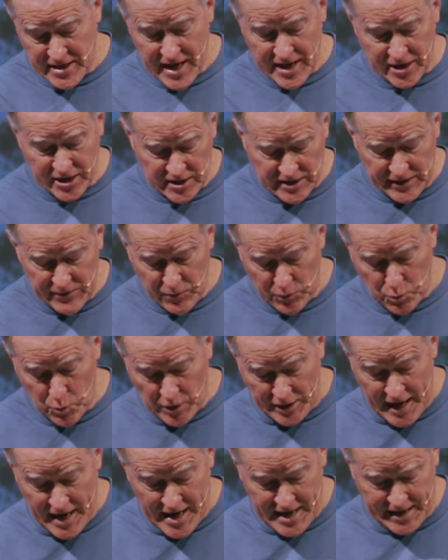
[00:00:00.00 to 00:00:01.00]
I could live with one
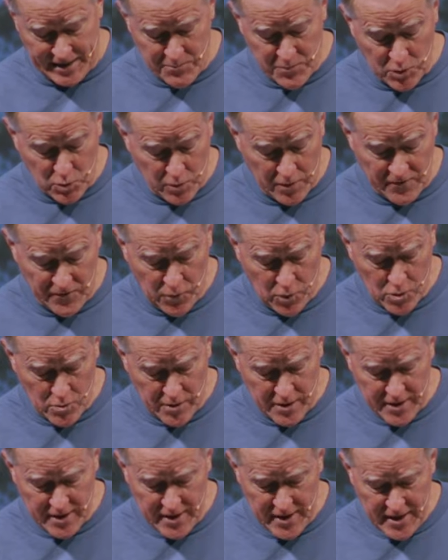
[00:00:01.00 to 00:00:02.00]
eye going
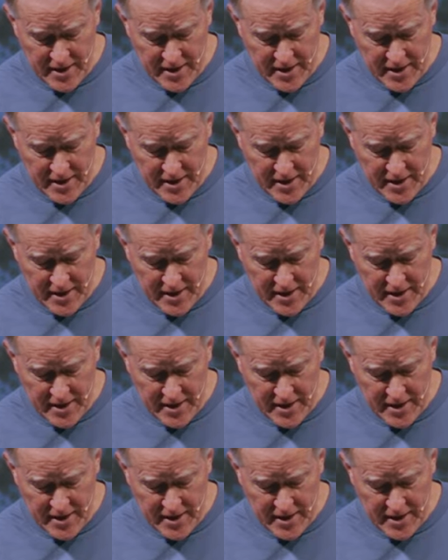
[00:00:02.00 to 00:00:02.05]
forward.